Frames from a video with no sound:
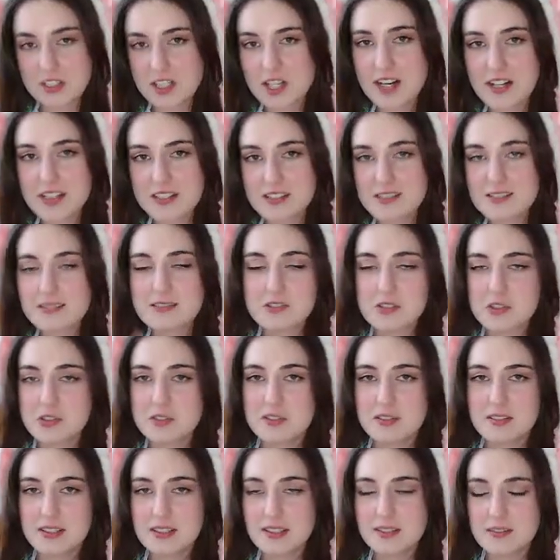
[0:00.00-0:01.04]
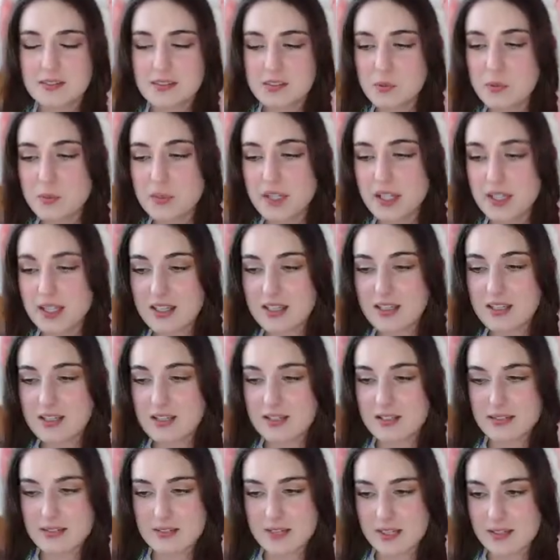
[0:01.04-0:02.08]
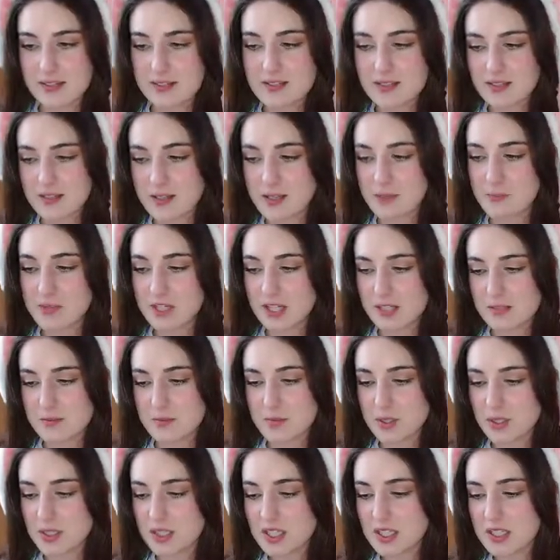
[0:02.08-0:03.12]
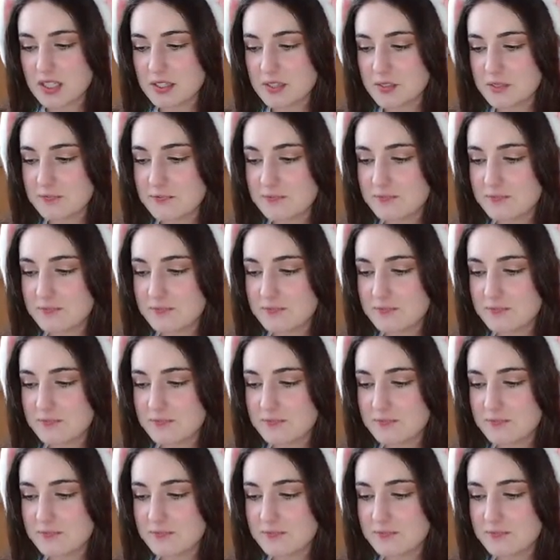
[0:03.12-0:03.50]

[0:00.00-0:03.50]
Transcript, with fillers: Not too, Goodbye Eri is next time, next Monday.